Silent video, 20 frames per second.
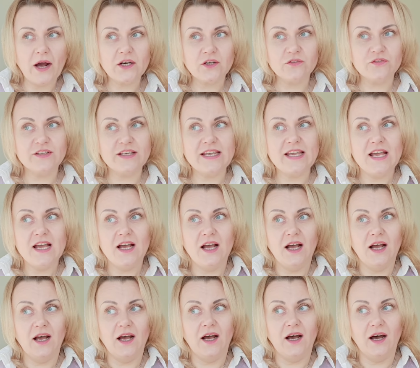of the
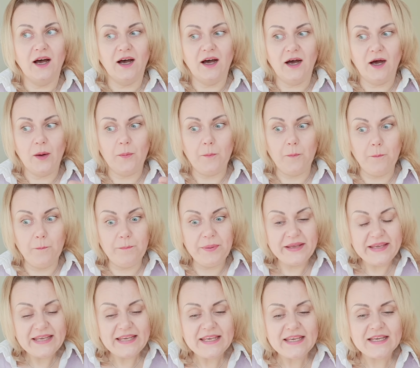
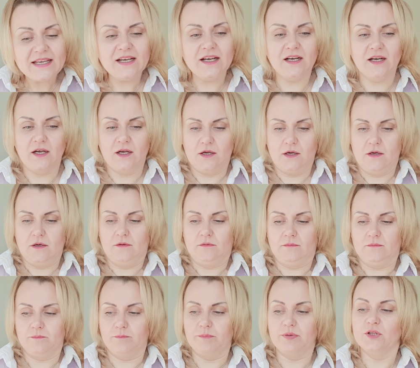big
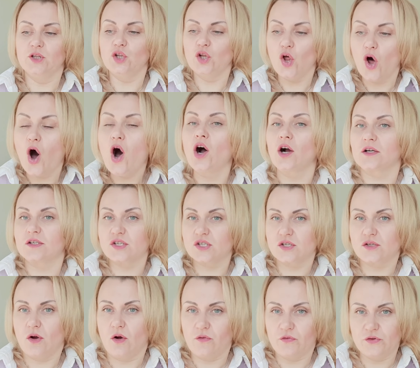
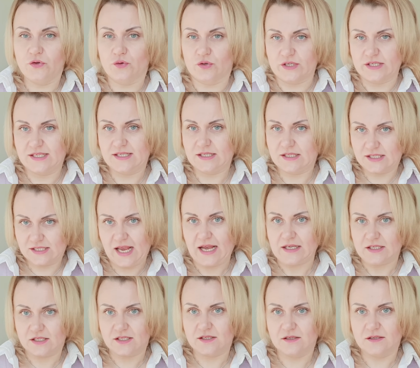blocks of your
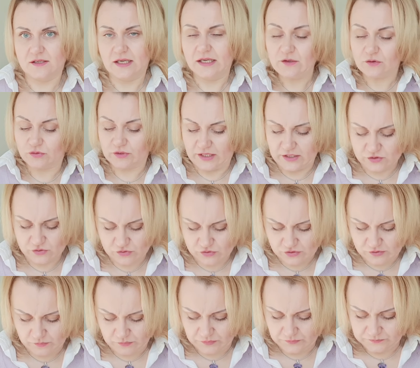success in
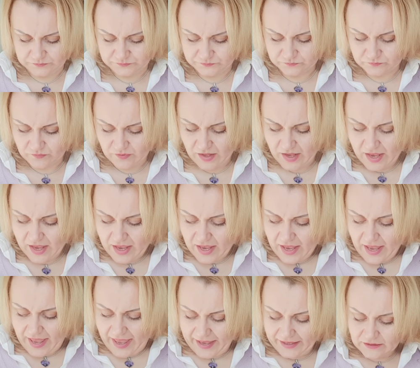relationship.
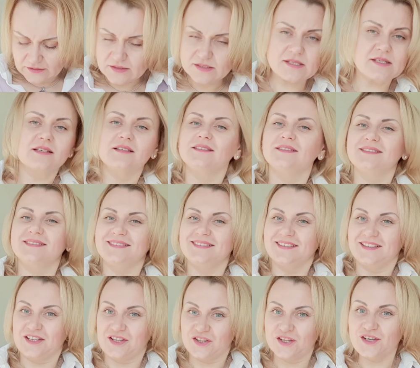And
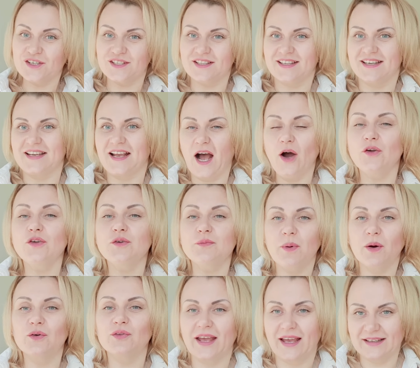the third thing, how you
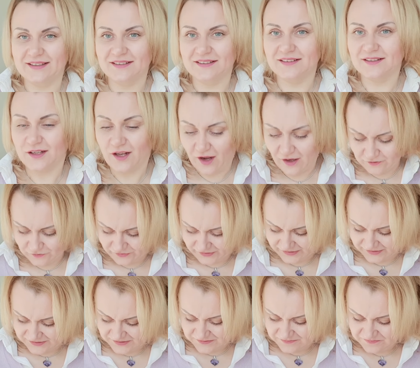both handle
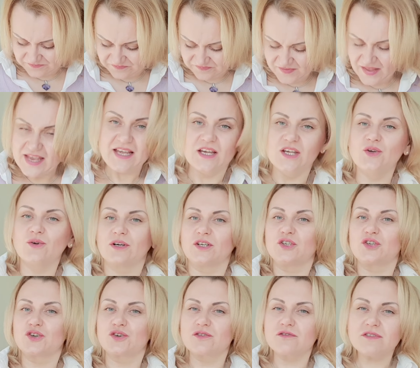conflict. You are
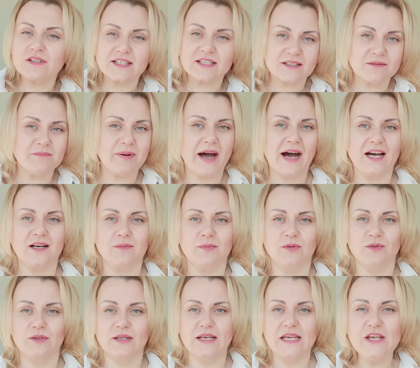truly
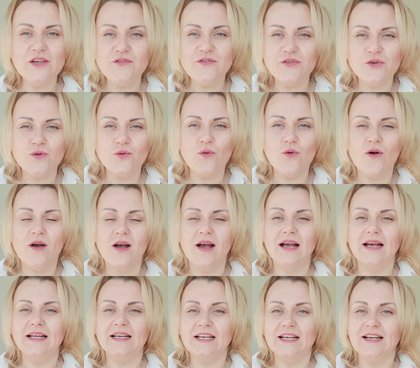compatible if you
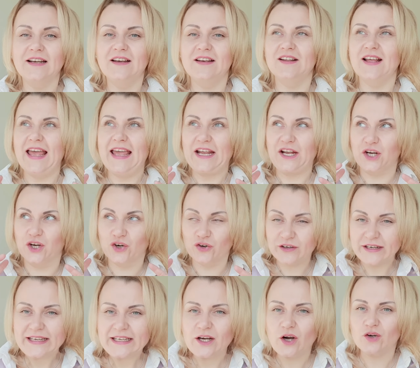
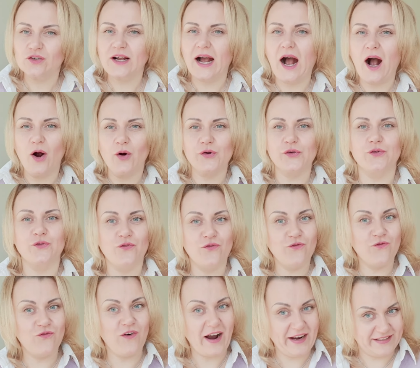agree on how you
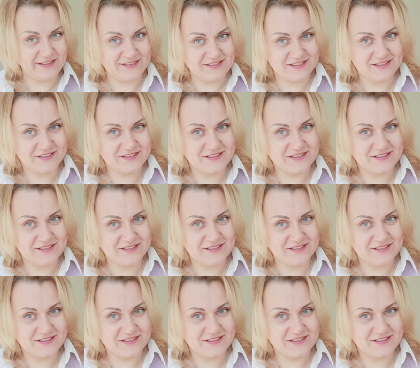fight.